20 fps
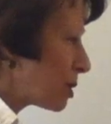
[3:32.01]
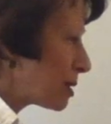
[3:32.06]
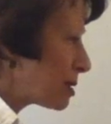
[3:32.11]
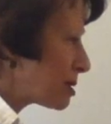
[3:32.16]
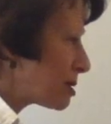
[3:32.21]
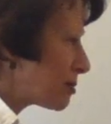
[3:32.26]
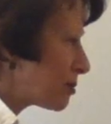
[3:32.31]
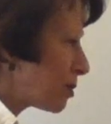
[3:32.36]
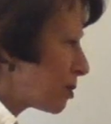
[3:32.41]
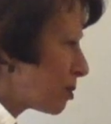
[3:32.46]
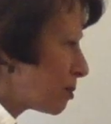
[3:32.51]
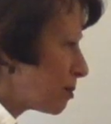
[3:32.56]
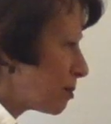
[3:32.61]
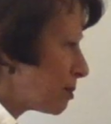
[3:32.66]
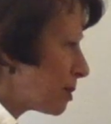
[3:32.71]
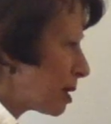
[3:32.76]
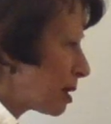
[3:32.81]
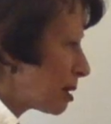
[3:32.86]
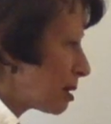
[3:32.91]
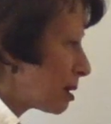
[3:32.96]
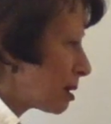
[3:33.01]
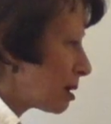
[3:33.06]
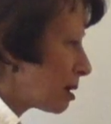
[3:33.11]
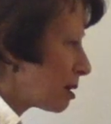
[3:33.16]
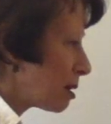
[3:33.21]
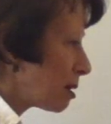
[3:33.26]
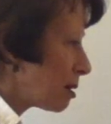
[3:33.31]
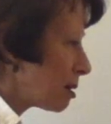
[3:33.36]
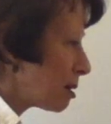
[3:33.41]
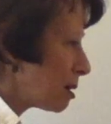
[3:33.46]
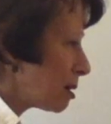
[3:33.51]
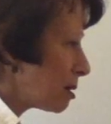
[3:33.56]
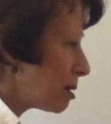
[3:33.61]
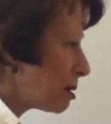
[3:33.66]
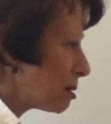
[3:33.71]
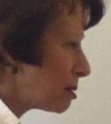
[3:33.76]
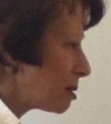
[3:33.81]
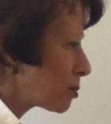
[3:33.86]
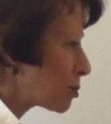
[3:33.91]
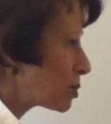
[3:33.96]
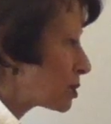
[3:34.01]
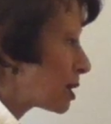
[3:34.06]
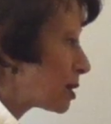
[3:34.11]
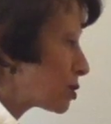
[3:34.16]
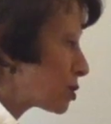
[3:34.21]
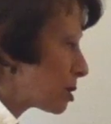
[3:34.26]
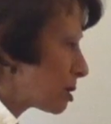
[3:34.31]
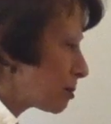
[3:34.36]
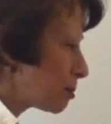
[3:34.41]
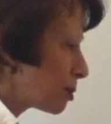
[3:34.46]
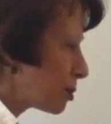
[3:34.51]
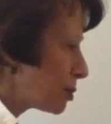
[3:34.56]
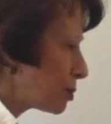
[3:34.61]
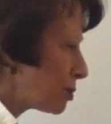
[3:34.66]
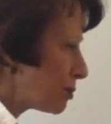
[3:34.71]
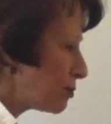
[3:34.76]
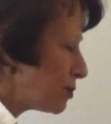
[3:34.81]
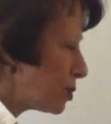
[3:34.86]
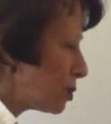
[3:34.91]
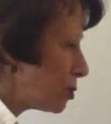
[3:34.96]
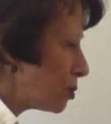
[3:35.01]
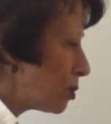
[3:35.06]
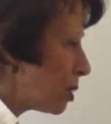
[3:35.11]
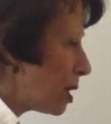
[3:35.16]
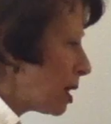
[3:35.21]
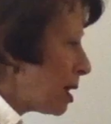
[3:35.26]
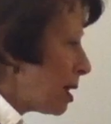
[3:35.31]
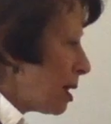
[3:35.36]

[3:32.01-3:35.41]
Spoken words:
It's from the rotational point of view.